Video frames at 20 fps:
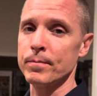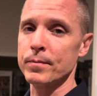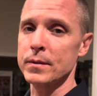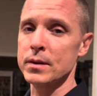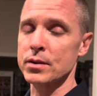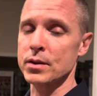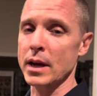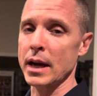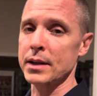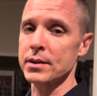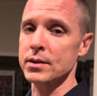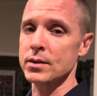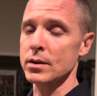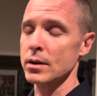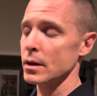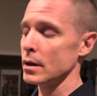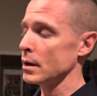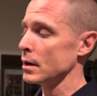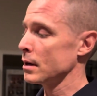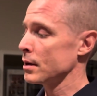sets.
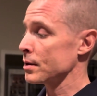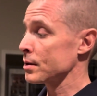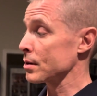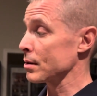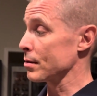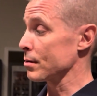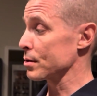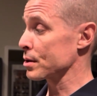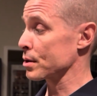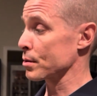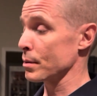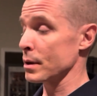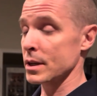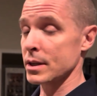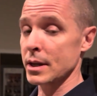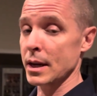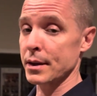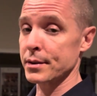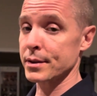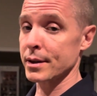So there's 3
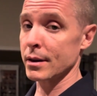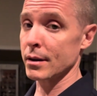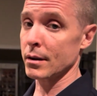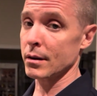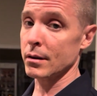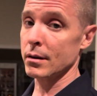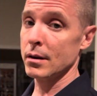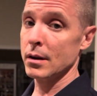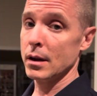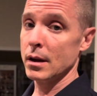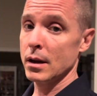sets here.